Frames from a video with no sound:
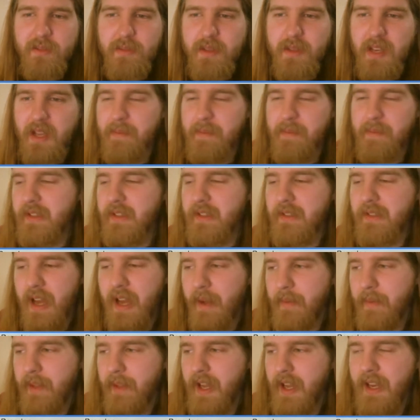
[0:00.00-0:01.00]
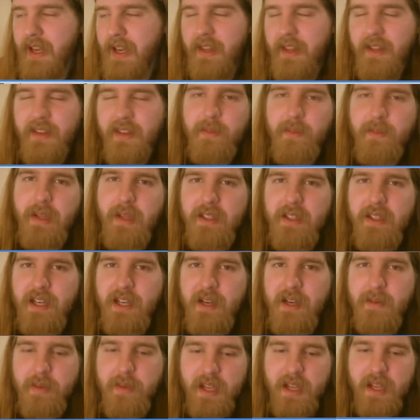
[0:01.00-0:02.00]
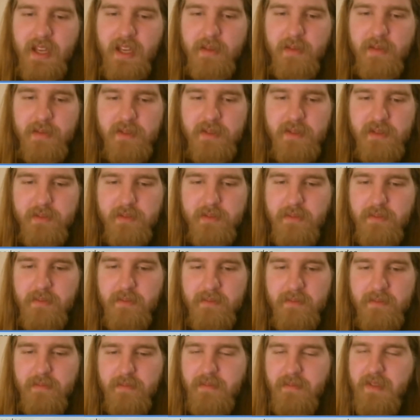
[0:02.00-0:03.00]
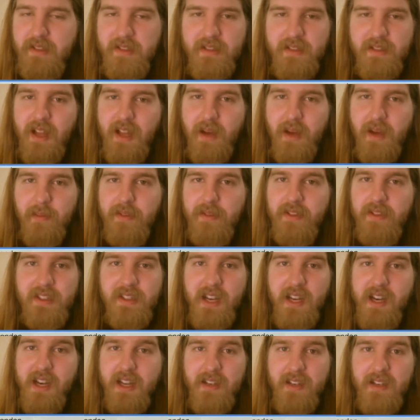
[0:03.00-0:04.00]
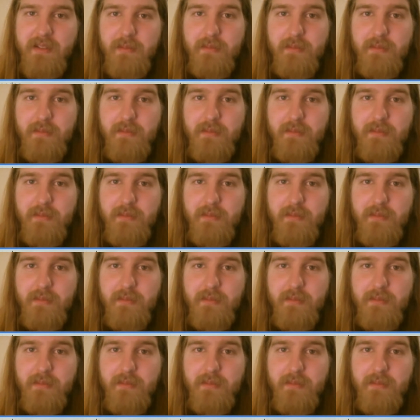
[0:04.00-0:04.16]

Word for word: but I'm just I'm not into the big zombie games. Just I'm just not.